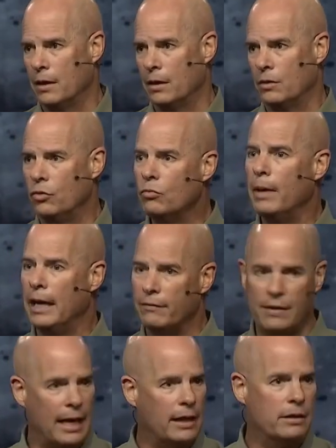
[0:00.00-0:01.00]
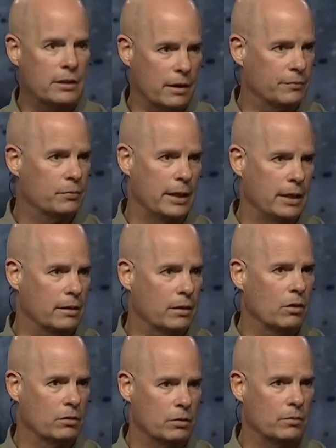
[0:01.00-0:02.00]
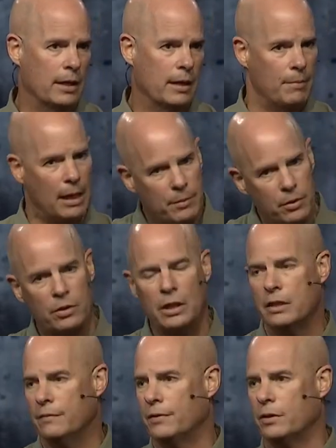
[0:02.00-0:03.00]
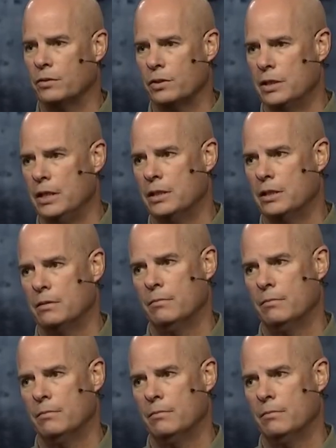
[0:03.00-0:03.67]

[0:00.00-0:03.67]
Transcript: you may have had a tough week along the way. Maybe you're in a difficult season.